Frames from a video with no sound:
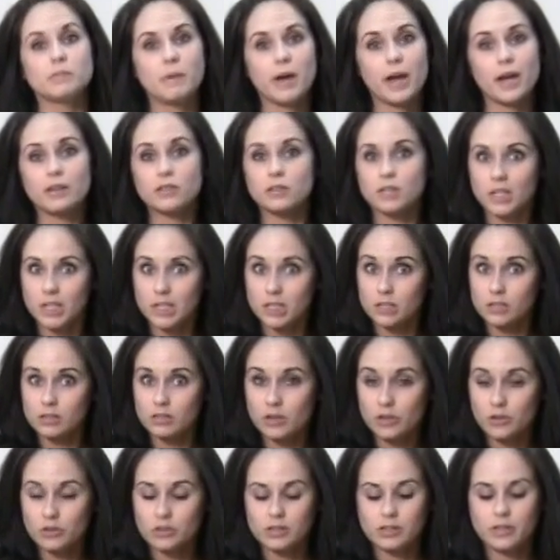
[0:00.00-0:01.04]
spice. It is a
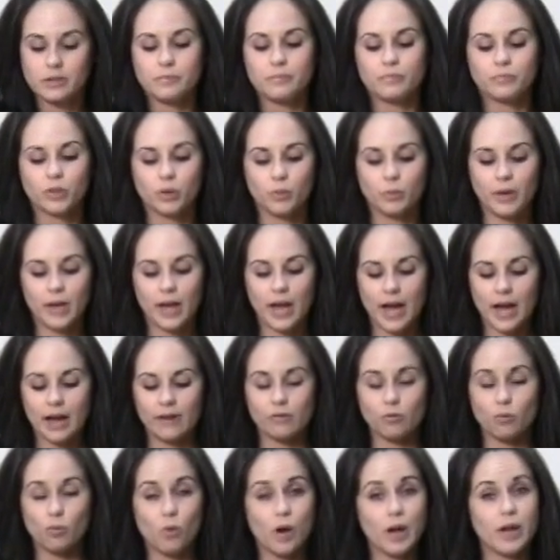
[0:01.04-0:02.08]
salsa. We
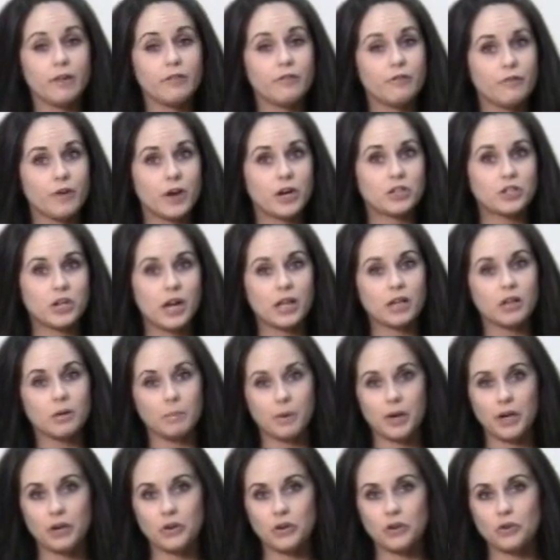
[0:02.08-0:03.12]
have 1 fresh
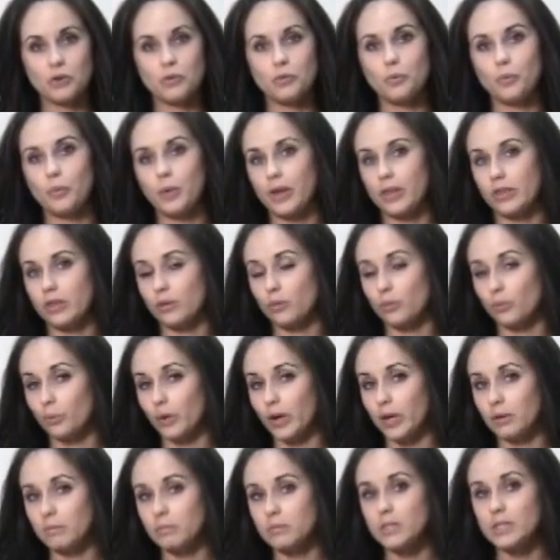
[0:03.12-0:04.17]
jalapeno with the
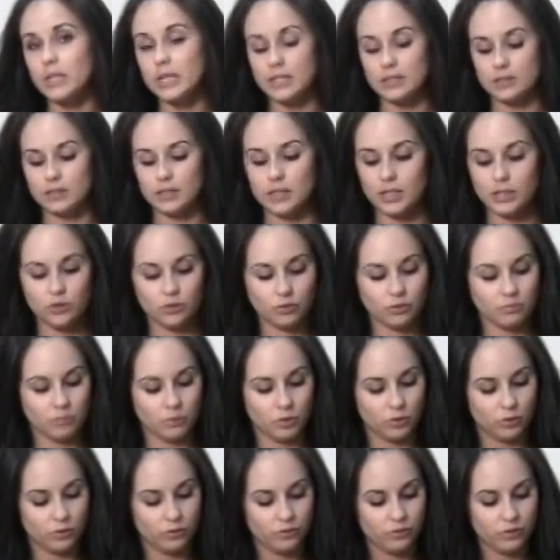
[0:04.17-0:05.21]
ribs and seeds
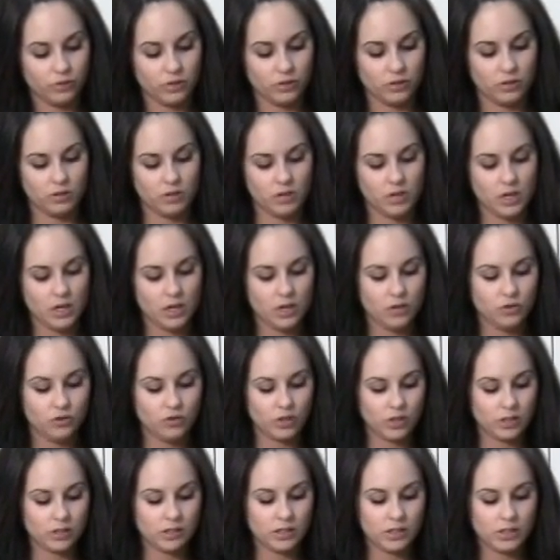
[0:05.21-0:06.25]
removed,
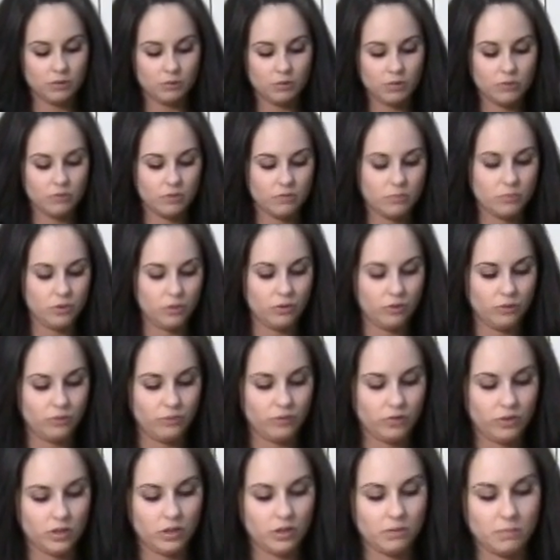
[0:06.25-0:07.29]
just as we
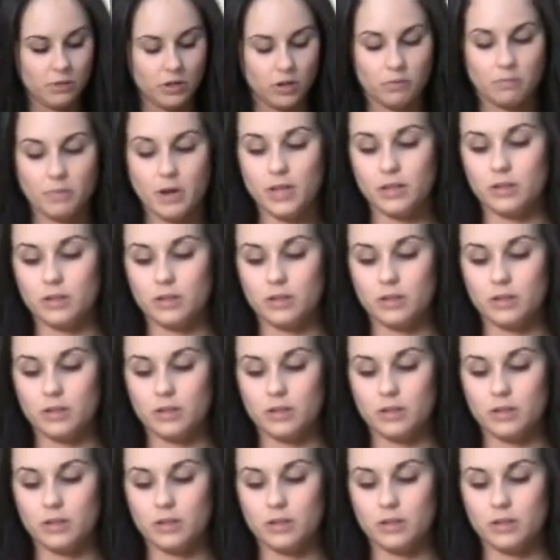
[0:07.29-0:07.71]
removed the bitter